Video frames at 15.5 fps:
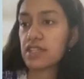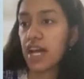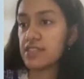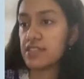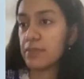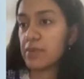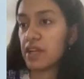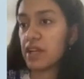
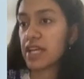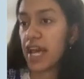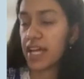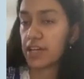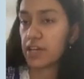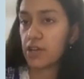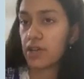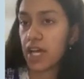trigeminal
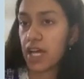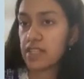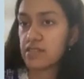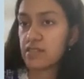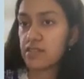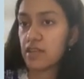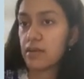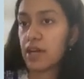
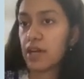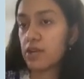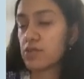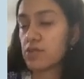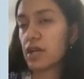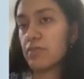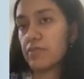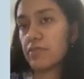gangliolysis, and
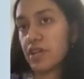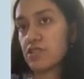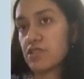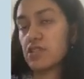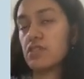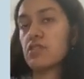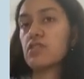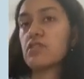balloon
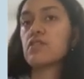compression.